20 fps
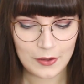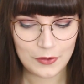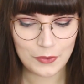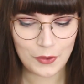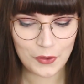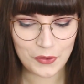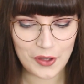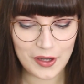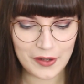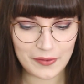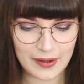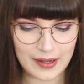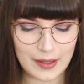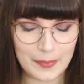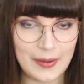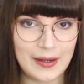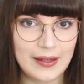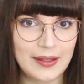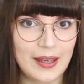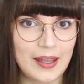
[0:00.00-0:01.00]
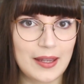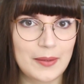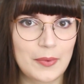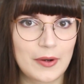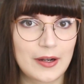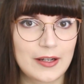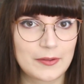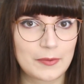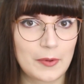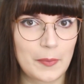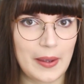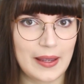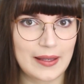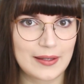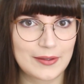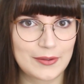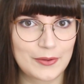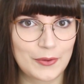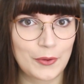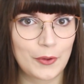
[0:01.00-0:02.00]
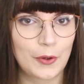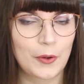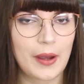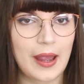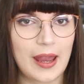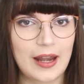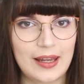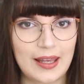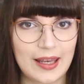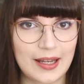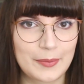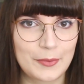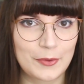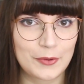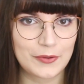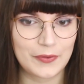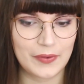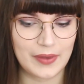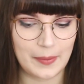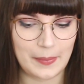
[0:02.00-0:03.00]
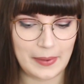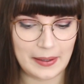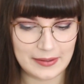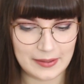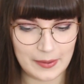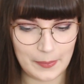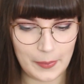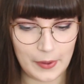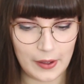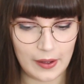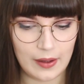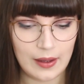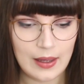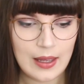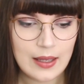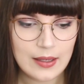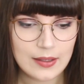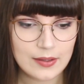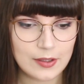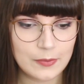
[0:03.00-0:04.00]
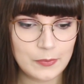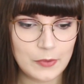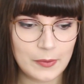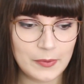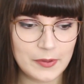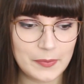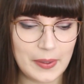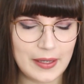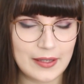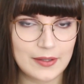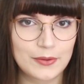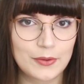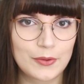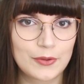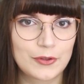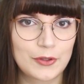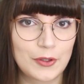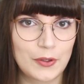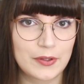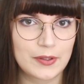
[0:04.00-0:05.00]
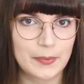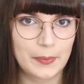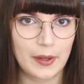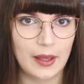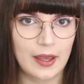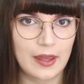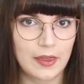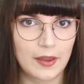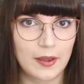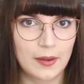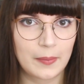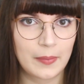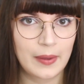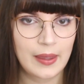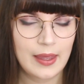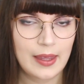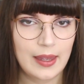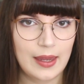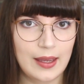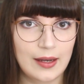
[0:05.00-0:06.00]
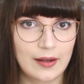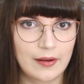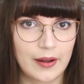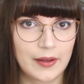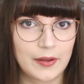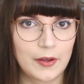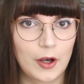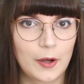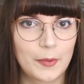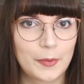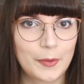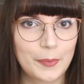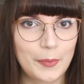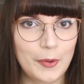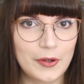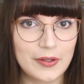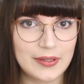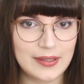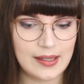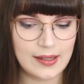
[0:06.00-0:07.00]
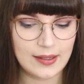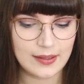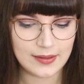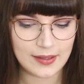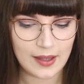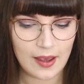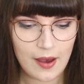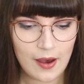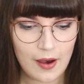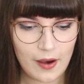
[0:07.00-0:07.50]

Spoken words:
Not that I recommend getting mice from a pet store, or any animals for that matter, but sometimes pet stores do supply them in like cardboard boxes.